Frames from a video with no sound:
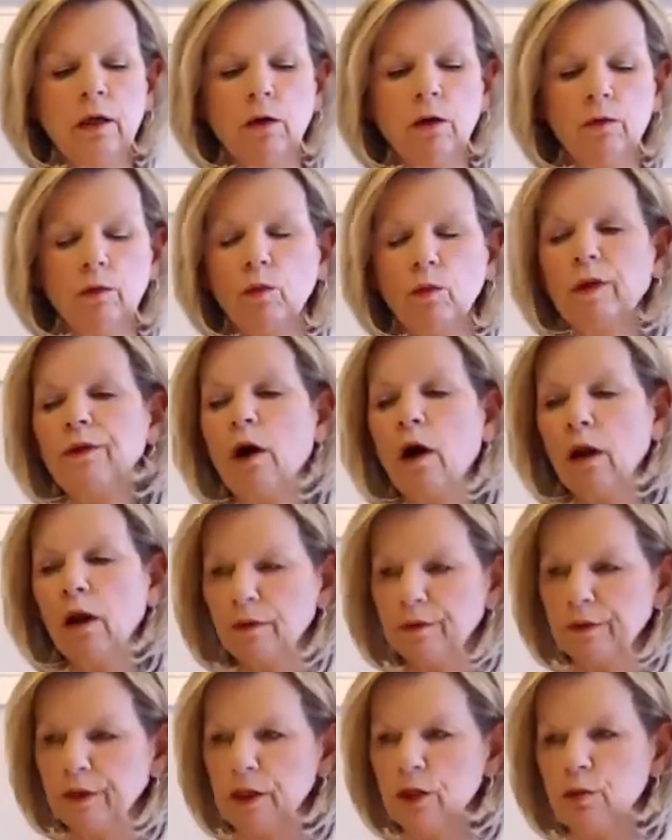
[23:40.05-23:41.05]
with all
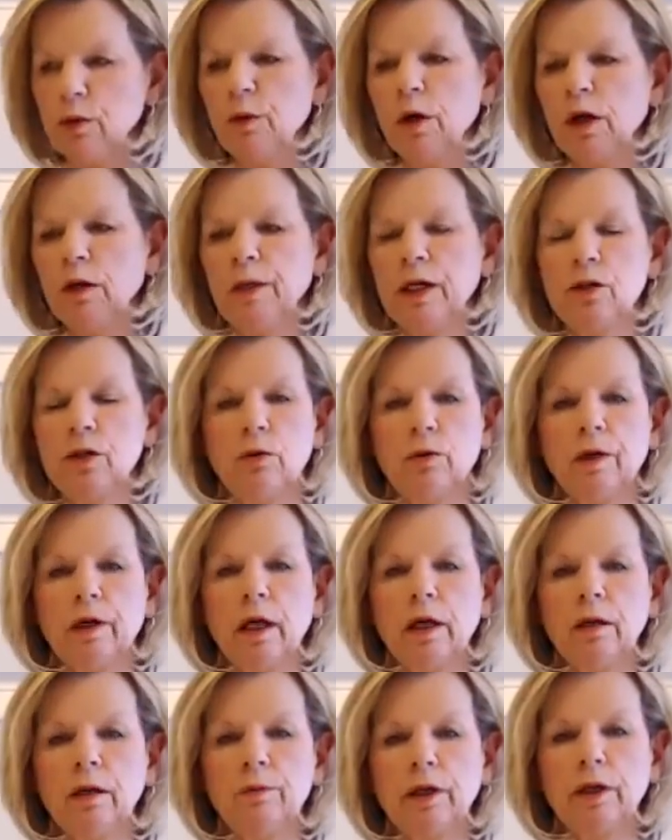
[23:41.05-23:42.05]
of these, we want to make sure we're
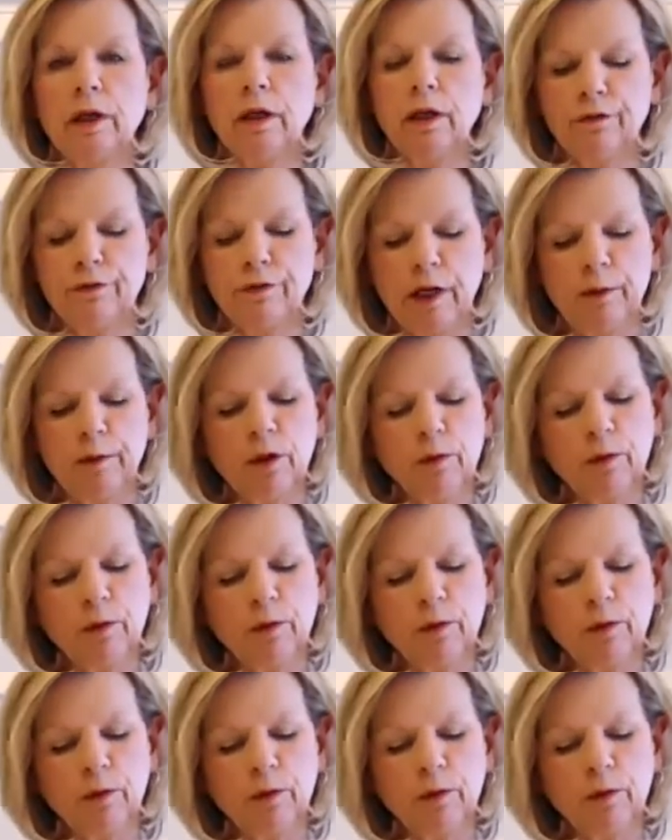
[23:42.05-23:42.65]
getting plenty of fiber.